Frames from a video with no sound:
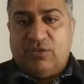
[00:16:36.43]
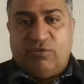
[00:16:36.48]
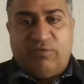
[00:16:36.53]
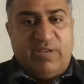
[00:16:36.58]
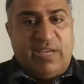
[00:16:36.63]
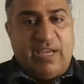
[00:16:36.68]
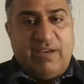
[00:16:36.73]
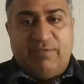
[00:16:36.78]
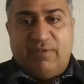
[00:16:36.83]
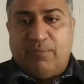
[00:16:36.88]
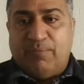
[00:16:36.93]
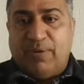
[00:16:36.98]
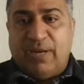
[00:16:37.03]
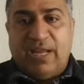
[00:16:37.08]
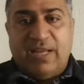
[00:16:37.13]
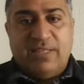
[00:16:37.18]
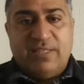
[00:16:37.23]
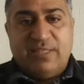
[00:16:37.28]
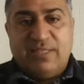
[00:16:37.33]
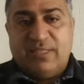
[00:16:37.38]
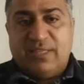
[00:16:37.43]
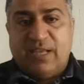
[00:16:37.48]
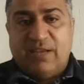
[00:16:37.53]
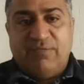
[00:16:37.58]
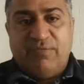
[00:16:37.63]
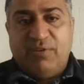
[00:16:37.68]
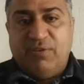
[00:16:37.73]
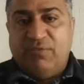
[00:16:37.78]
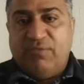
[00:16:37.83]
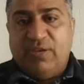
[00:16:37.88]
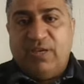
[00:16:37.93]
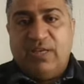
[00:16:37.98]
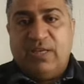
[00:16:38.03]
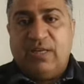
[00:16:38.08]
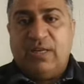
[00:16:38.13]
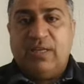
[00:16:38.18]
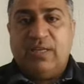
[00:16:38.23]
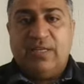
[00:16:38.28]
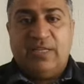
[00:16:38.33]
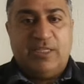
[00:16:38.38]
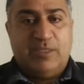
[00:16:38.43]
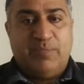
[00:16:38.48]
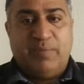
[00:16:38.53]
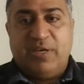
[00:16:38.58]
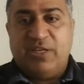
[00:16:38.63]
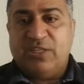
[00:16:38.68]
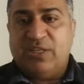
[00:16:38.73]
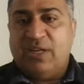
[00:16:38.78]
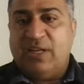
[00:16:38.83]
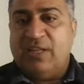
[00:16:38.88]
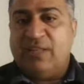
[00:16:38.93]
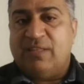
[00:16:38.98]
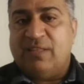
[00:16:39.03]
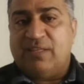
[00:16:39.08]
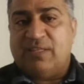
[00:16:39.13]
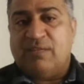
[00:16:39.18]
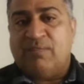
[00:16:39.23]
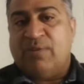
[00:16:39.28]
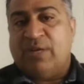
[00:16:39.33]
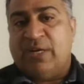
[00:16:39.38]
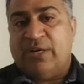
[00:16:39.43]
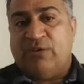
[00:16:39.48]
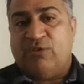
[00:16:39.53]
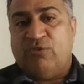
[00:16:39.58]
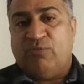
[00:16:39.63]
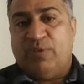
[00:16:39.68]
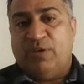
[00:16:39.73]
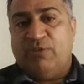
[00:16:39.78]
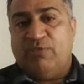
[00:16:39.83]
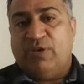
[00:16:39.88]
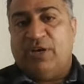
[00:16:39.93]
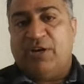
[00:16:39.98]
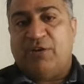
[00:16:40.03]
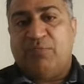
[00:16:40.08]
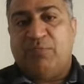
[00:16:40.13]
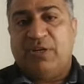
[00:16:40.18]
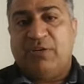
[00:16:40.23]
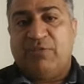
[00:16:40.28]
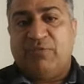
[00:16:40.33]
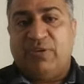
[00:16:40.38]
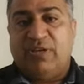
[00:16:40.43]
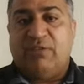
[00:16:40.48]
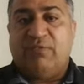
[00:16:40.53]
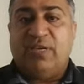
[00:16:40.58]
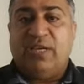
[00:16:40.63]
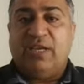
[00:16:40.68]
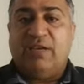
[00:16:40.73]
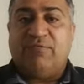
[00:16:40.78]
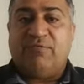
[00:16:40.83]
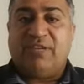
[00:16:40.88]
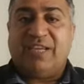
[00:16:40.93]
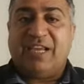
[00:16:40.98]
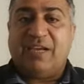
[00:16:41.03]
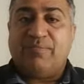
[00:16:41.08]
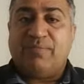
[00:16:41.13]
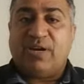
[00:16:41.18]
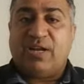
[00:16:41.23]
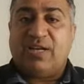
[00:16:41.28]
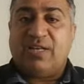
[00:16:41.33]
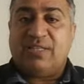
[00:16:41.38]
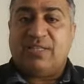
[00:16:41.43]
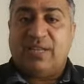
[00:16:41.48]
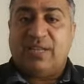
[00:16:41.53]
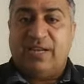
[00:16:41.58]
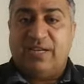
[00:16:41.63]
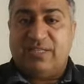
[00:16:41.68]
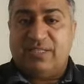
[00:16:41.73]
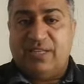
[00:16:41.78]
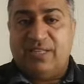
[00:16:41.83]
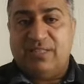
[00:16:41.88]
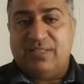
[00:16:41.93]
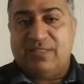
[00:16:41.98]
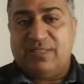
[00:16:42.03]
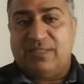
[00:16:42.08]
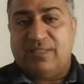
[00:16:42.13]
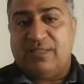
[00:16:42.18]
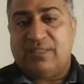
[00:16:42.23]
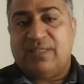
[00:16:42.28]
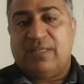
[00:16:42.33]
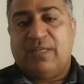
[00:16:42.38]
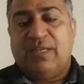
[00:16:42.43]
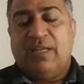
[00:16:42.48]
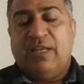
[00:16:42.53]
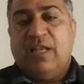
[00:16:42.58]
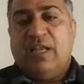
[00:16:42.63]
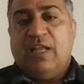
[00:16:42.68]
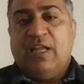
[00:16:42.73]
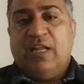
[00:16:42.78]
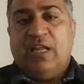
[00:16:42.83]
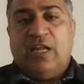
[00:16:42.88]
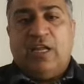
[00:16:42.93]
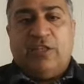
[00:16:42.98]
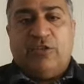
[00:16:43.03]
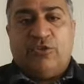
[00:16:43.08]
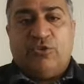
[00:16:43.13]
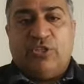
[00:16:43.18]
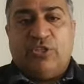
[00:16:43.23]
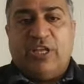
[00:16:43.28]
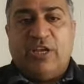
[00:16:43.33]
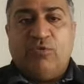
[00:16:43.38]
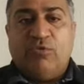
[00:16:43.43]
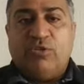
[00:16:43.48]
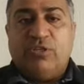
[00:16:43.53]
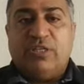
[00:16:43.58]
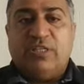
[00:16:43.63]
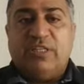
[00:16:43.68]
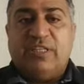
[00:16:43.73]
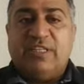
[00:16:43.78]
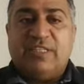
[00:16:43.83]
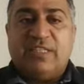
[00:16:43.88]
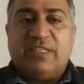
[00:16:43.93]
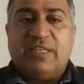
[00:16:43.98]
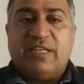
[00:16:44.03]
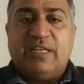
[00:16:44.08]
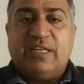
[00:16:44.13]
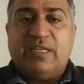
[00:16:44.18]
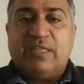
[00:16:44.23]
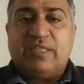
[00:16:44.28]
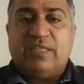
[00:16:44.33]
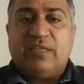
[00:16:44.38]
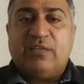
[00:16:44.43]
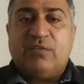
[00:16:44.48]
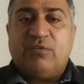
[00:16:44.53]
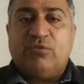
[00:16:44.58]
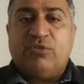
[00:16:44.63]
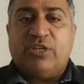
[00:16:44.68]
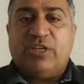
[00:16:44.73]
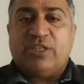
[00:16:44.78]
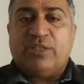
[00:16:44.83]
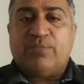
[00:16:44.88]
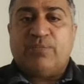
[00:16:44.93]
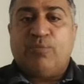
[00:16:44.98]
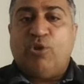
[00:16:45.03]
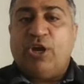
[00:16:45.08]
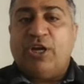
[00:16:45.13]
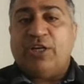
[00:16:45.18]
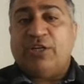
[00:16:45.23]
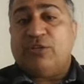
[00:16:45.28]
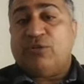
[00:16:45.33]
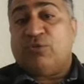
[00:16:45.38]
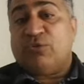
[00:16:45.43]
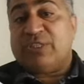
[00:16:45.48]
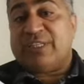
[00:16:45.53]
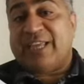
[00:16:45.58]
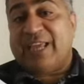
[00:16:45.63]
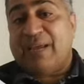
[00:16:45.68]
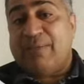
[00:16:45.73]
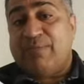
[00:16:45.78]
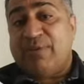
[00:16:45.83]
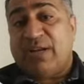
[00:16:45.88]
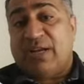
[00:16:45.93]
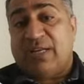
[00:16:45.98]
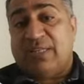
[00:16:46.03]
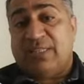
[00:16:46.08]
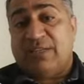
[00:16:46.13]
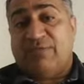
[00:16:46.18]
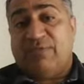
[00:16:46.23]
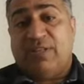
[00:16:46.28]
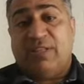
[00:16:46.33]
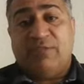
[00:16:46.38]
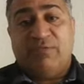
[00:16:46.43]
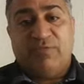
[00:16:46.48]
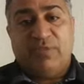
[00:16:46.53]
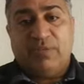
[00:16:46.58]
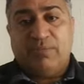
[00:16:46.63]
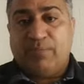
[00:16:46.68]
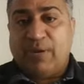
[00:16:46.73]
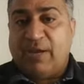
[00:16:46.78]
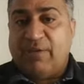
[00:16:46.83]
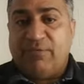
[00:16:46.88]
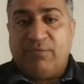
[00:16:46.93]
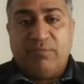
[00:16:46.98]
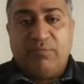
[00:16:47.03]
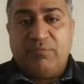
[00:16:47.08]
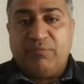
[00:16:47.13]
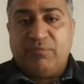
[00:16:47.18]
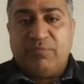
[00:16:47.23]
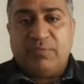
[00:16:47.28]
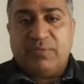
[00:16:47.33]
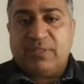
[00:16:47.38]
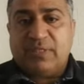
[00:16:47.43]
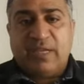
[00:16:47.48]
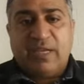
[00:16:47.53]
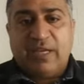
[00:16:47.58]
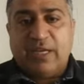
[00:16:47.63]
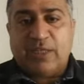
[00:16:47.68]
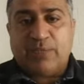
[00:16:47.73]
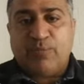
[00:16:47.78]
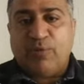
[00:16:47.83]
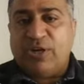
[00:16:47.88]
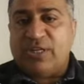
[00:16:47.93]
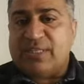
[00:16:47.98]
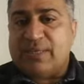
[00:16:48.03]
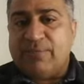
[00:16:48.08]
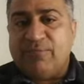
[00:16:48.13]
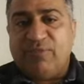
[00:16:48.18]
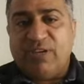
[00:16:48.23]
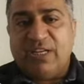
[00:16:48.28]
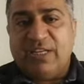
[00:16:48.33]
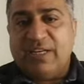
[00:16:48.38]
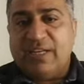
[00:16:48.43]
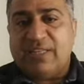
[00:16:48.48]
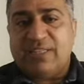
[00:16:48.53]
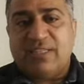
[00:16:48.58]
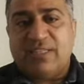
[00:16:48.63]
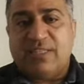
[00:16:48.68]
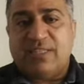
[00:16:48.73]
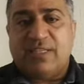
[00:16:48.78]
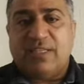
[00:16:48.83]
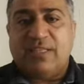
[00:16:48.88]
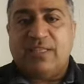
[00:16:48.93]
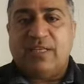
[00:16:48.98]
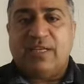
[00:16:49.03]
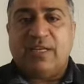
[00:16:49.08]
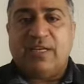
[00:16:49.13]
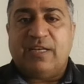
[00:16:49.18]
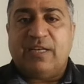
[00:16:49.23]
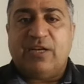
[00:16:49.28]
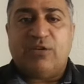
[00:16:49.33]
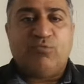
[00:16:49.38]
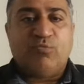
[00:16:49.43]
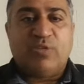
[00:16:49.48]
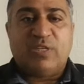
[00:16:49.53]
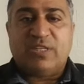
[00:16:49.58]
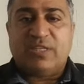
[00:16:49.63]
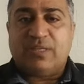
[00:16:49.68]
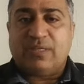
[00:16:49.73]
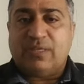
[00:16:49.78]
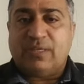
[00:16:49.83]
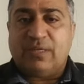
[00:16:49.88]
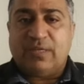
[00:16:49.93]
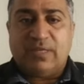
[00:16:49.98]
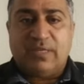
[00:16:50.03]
So we have appliances everywhere, especially in the smart home environment where we have cameras and sensors. So these attackers, they could exploit those cameras even by exploit some weaknesses in the network